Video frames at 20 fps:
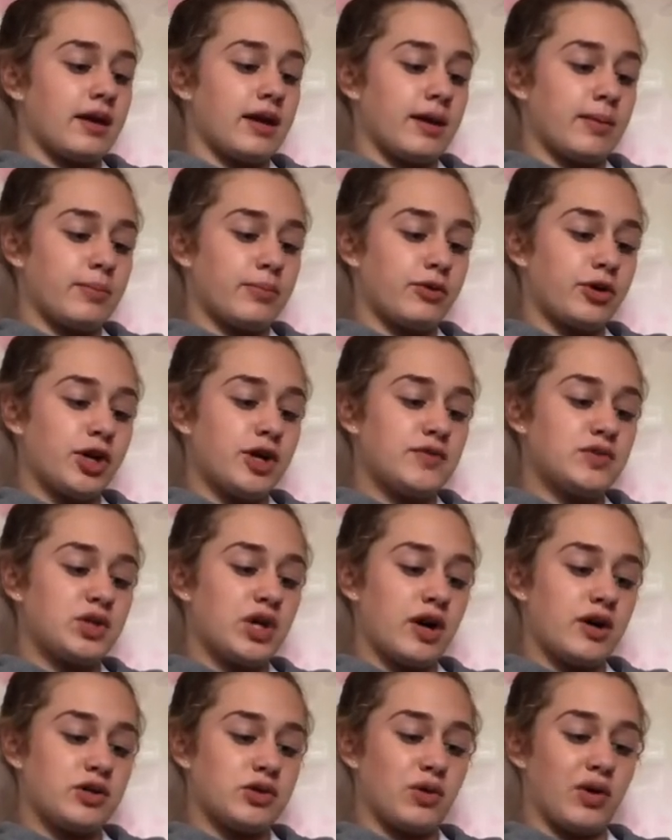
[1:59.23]
improves
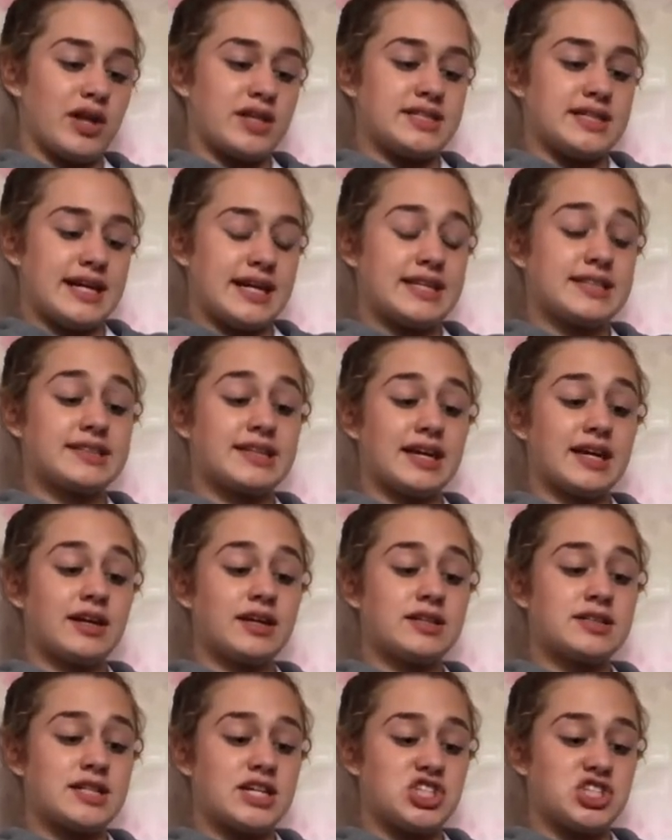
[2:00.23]
coat quality, skin
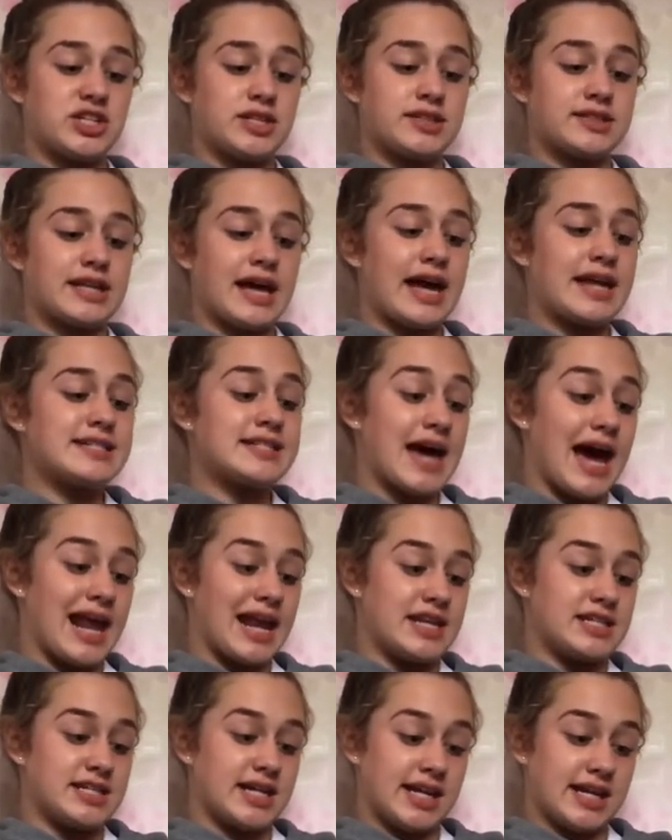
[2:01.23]
conditions and
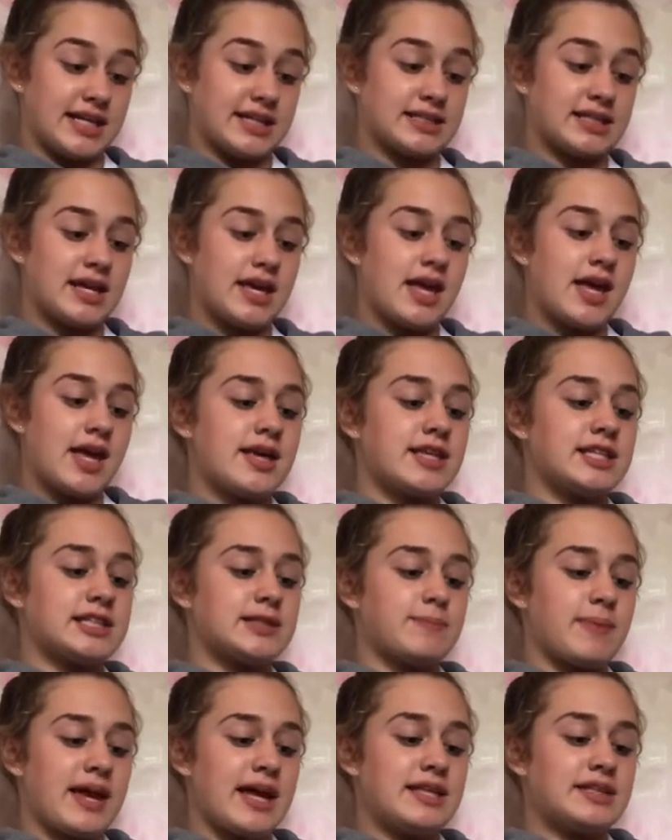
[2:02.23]
allergies,
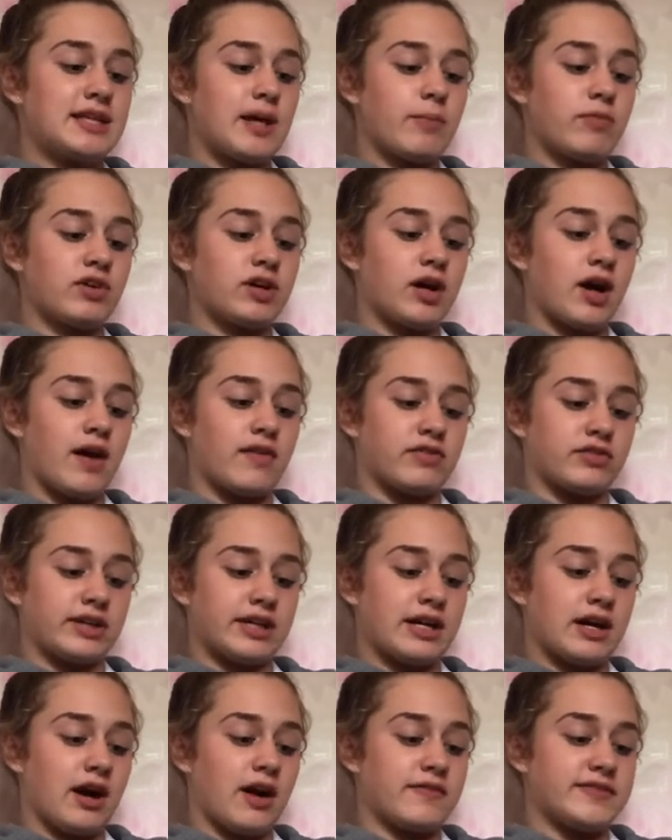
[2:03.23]
speeds up
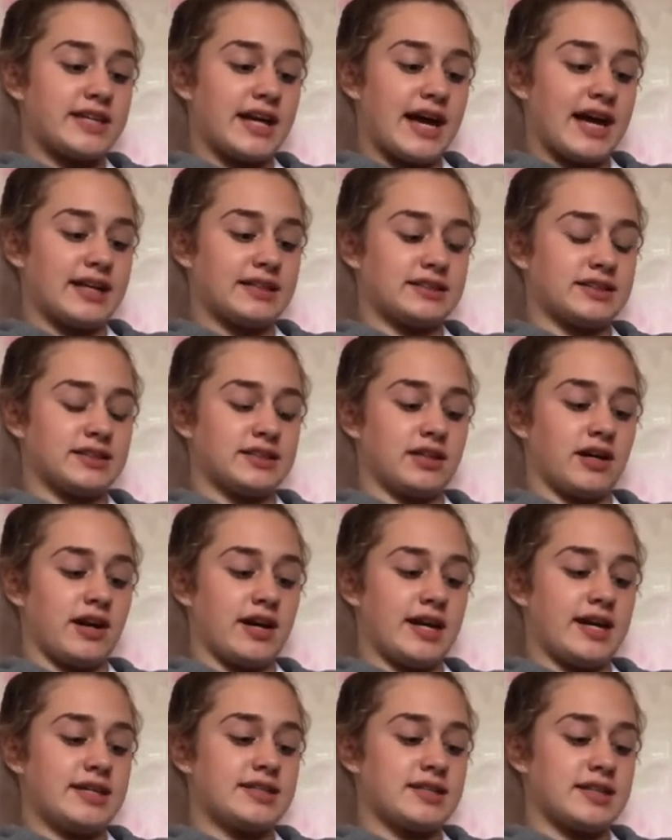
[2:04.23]
recovery after
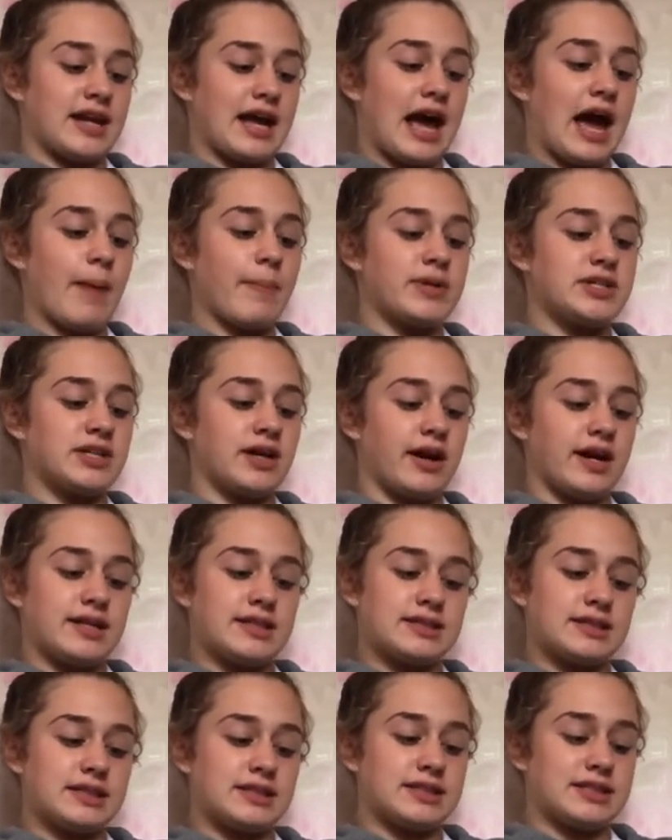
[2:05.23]
exercise, and appetite
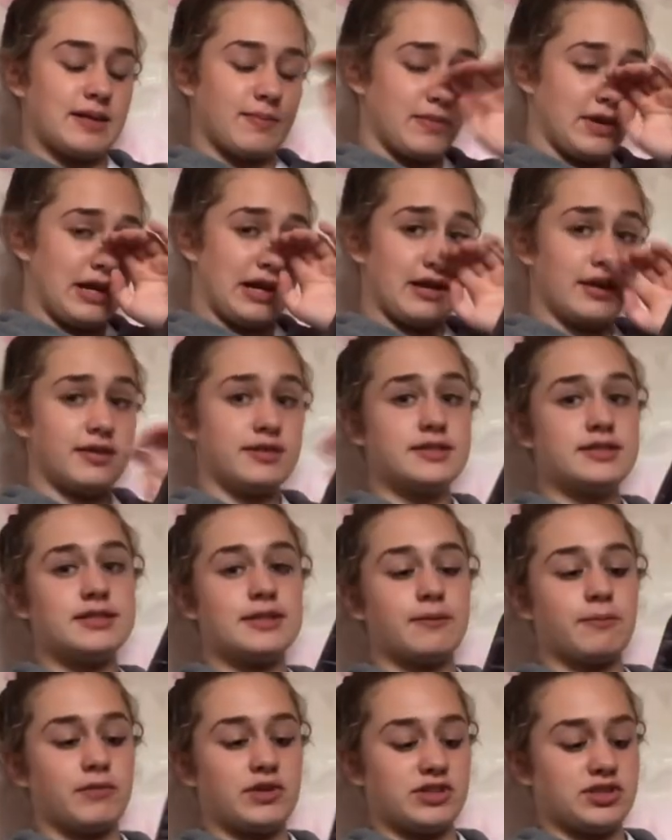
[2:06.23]

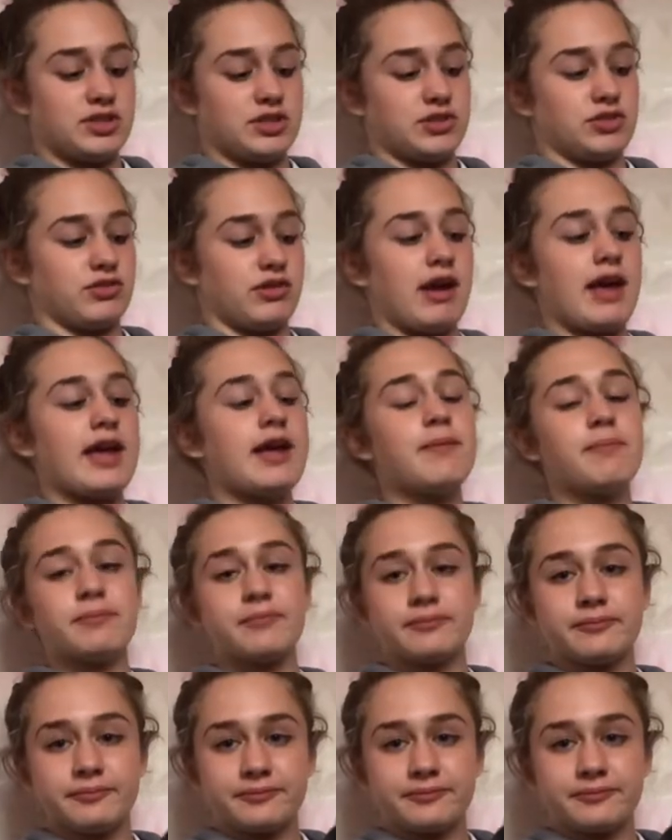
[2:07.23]
stimulant, which is great.